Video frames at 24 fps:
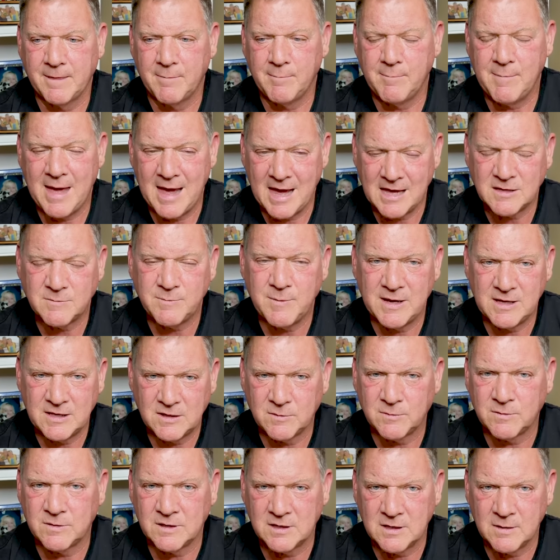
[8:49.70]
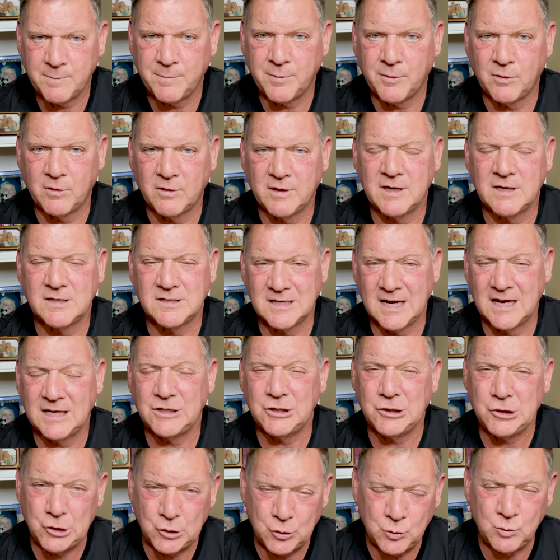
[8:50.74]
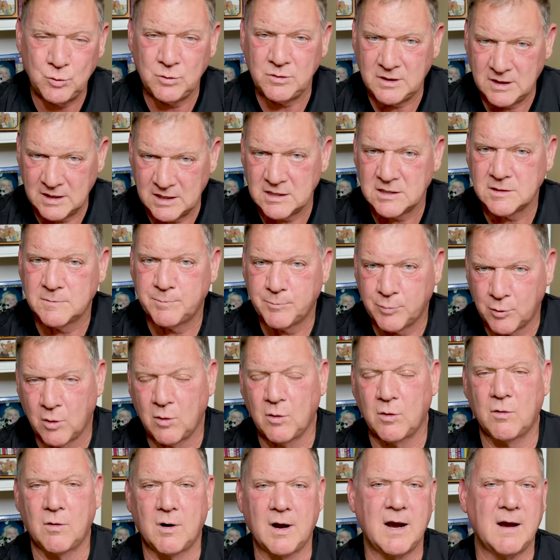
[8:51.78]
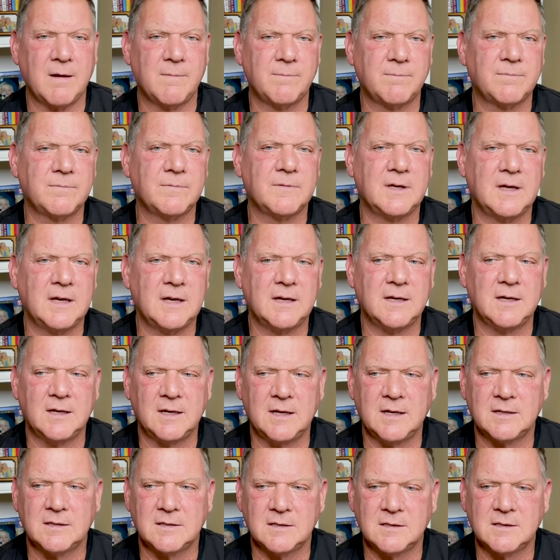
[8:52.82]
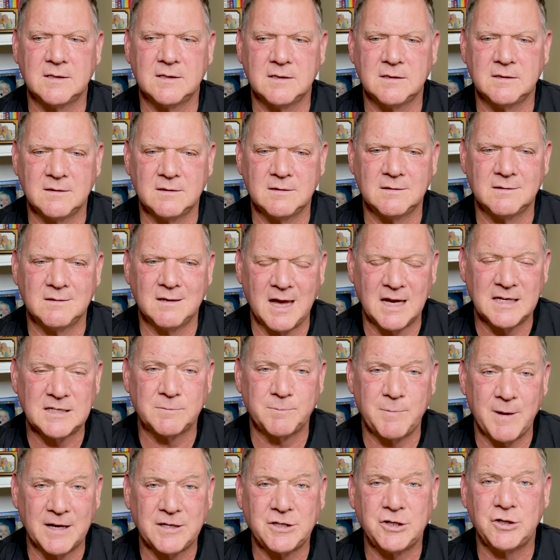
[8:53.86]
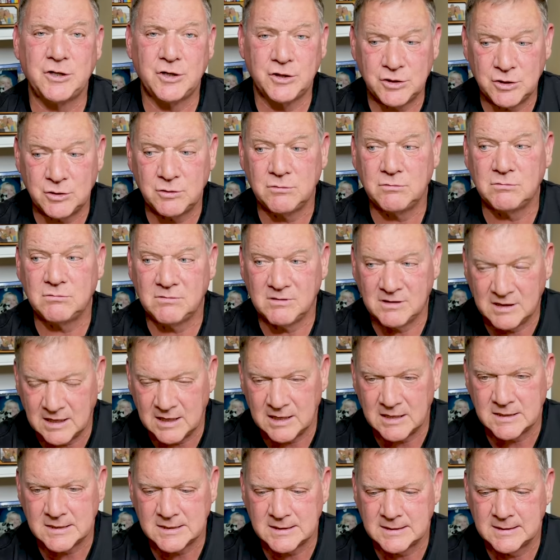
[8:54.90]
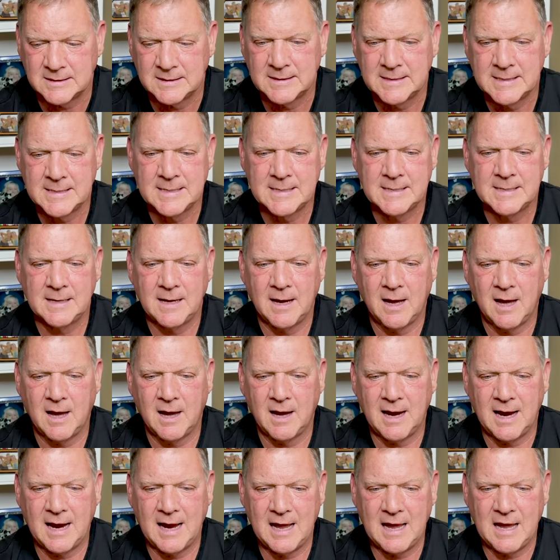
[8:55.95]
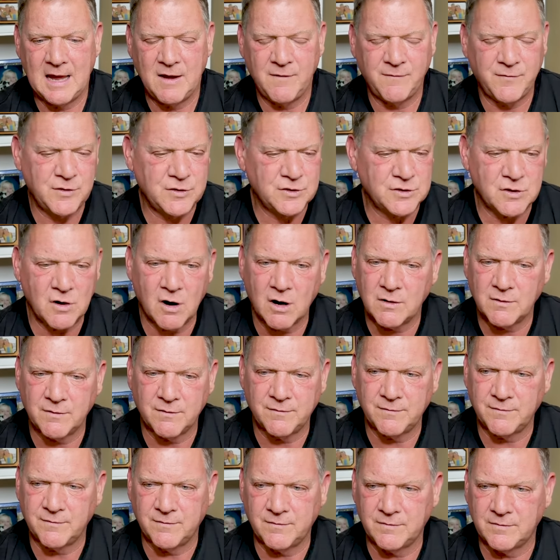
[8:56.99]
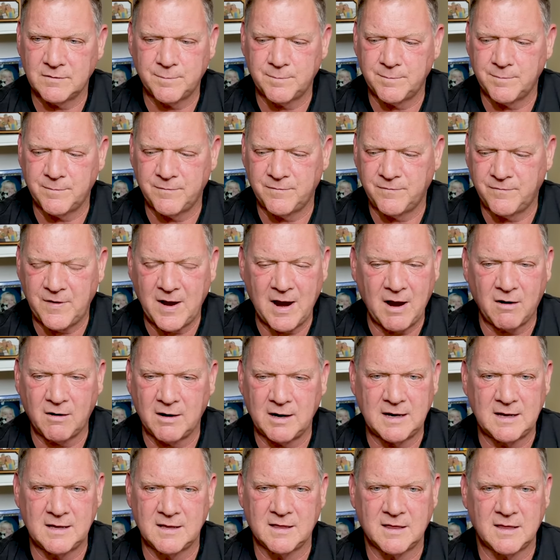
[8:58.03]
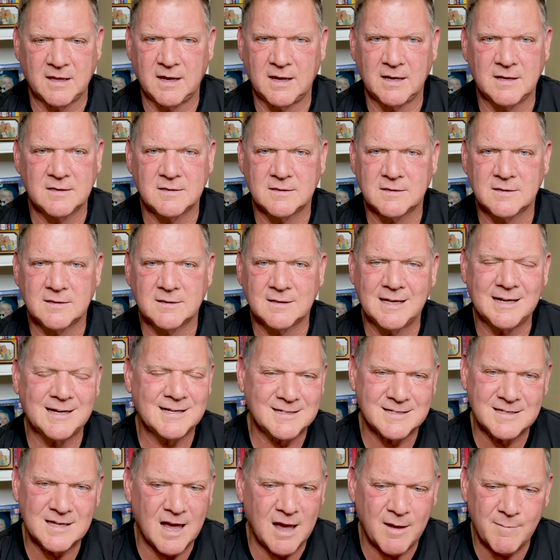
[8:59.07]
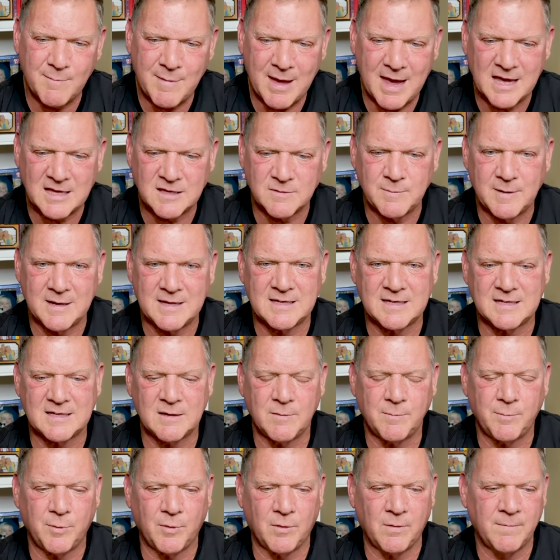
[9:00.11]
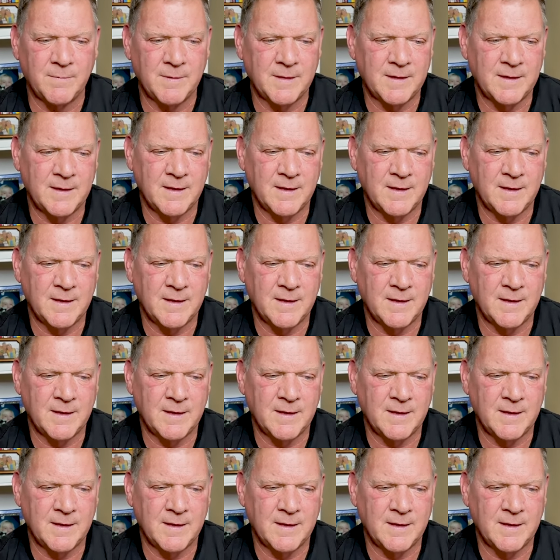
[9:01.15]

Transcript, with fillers: Mass Made Simple is a do this program. It, it I expect you to do this. Uh, if you start varying things, then it's not mass made simple.